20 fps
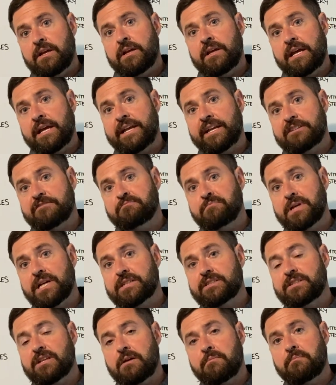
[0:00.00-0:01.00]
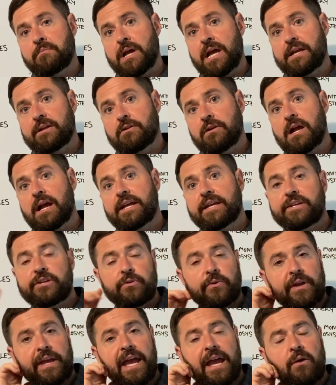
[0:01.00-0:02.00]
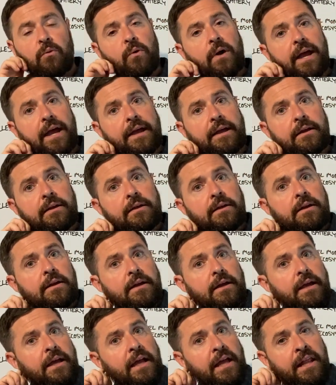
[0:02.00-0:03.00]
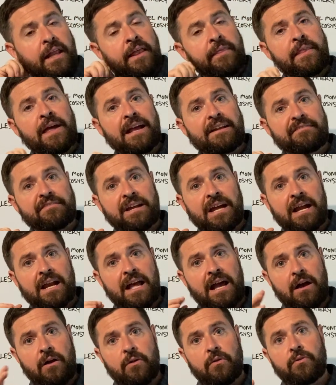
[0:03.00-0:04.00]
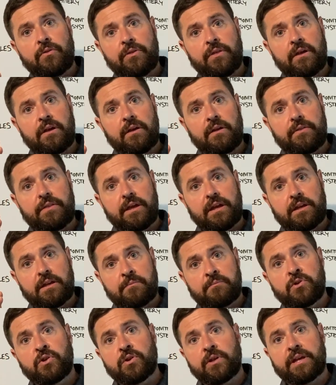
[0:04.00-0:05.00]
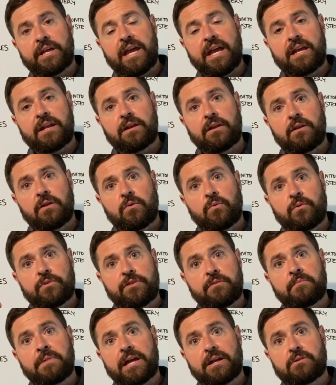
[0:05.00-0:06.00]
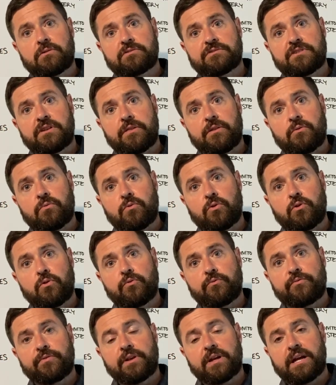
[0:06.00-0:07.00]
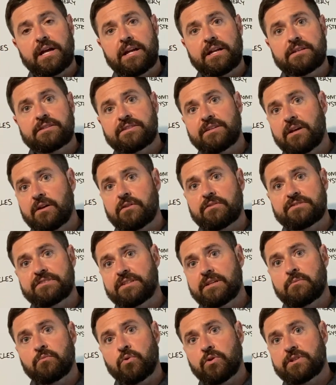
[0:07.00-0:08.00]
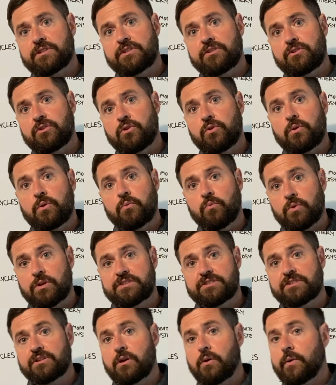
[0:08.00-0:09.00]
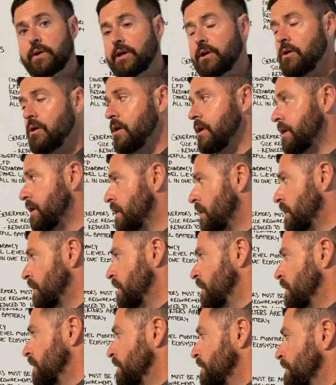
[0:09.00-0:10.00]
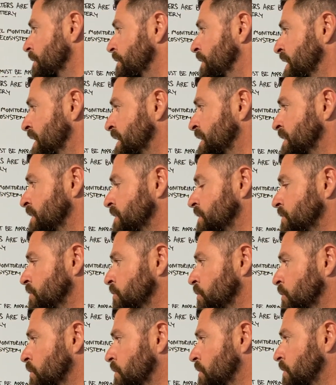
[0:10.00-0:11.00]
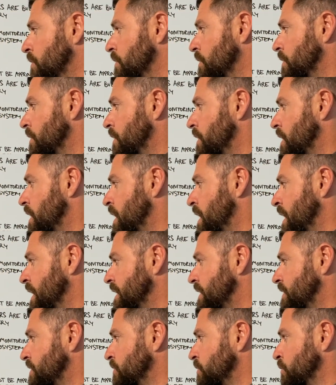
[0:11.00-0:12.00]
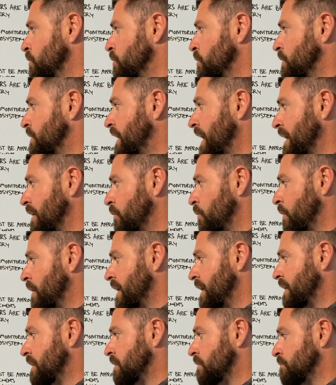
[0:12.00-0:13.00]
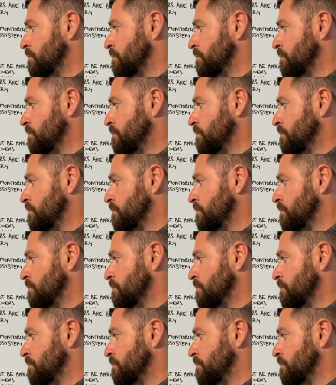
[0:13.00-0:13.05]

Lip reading: It gets picked up by your IQ gateway, and that's kind of how they communicate with the micros on the roof and kind of tells them what to do and what's going on. Then your IQ gateway